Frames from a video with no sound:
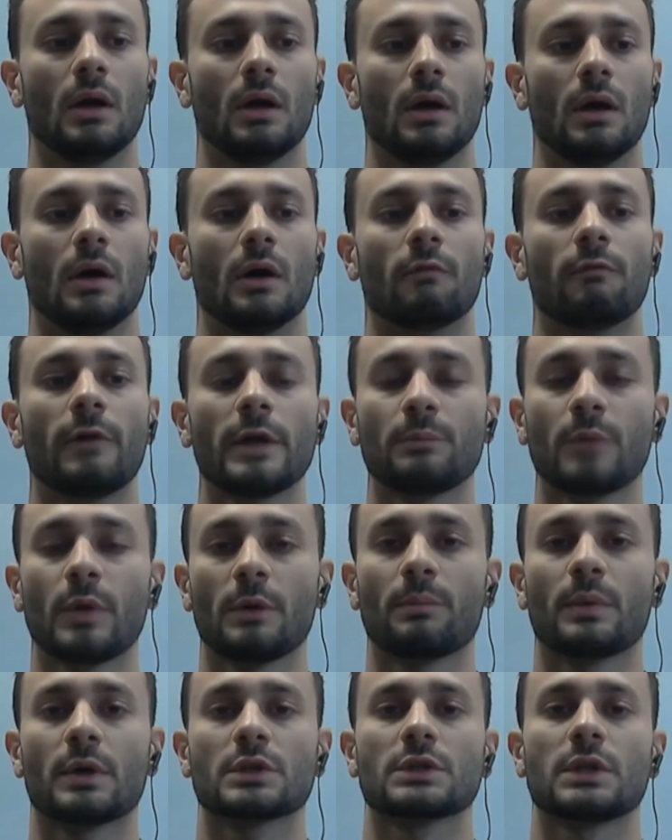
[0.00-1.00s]
White
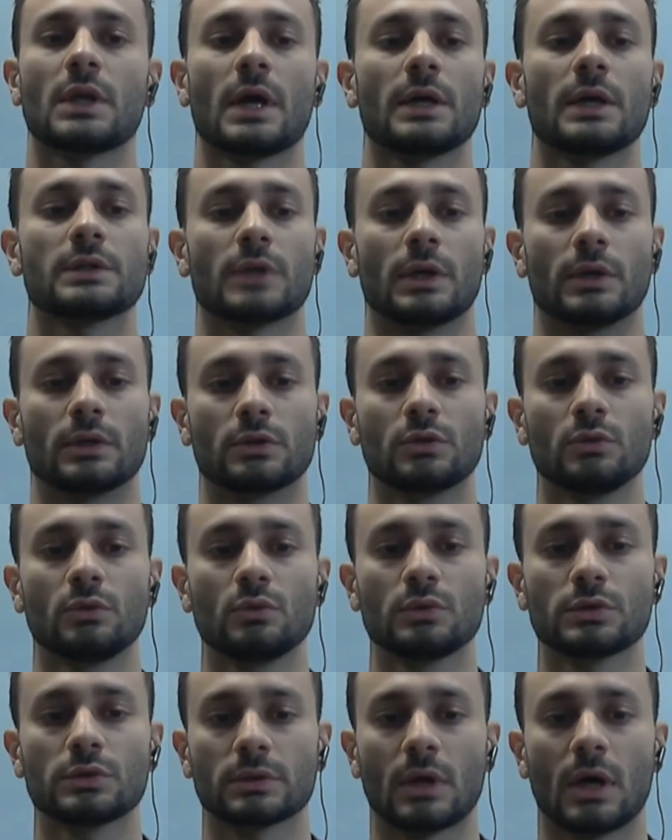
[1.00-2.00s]
paper slides and
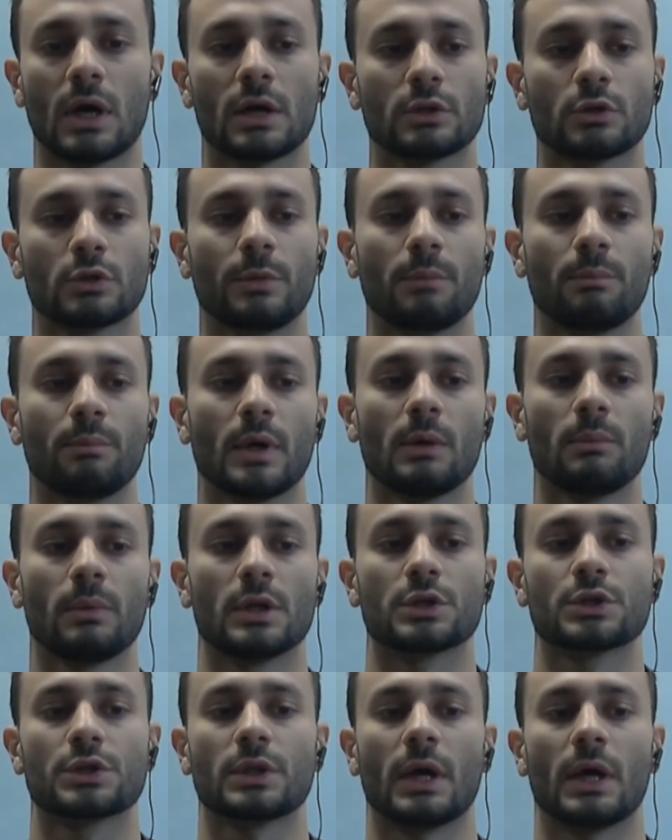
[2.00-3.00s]
tools are to be
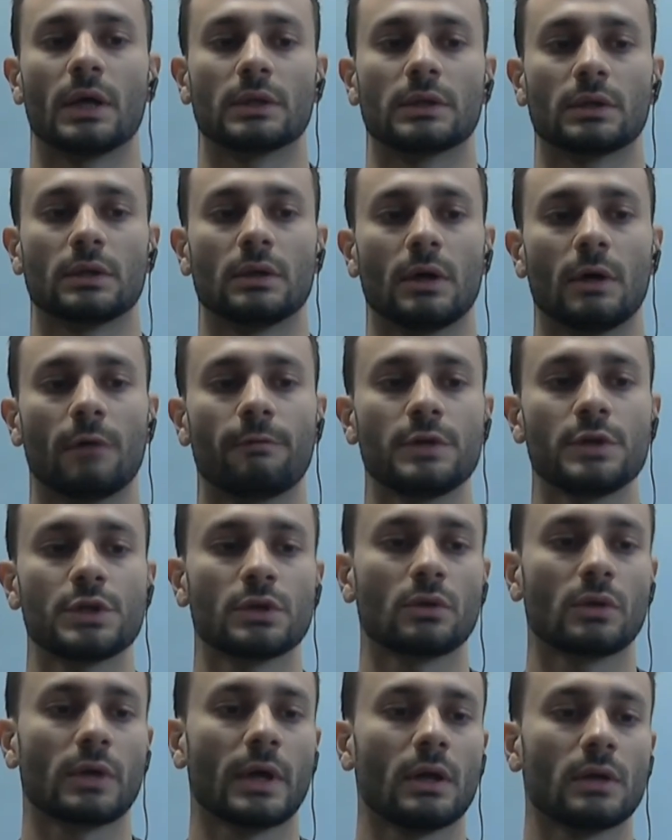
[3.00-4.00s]
published at
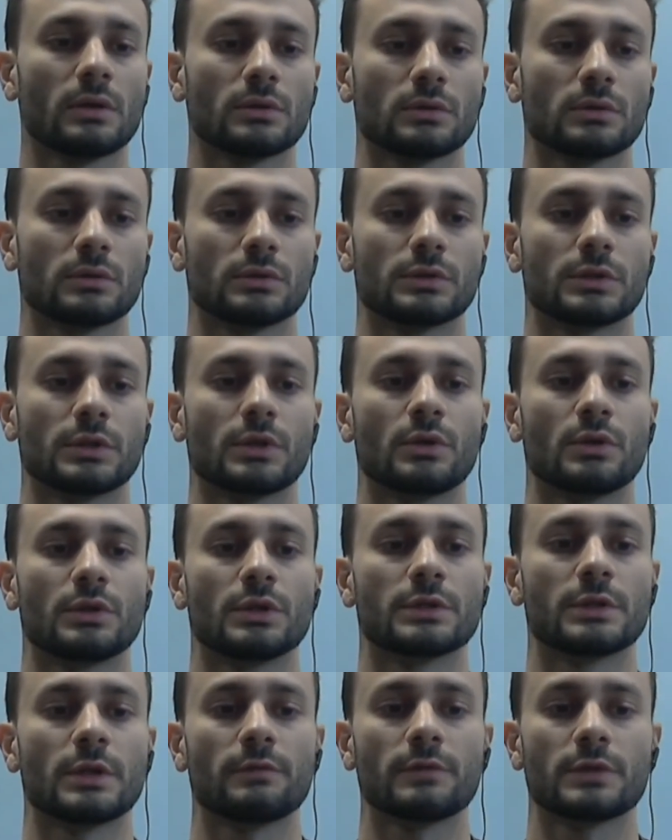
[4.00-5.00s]
official Cal Security
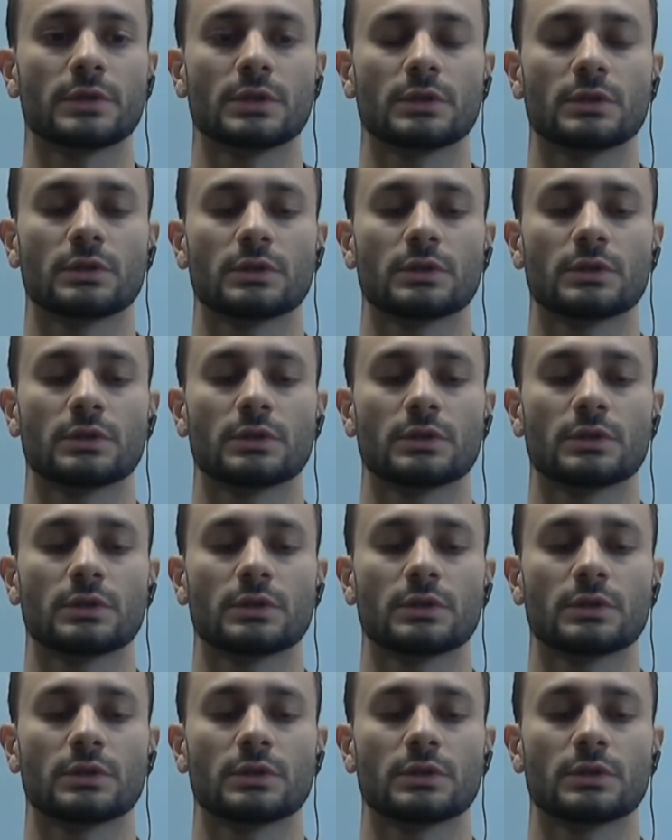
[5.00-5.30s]
Services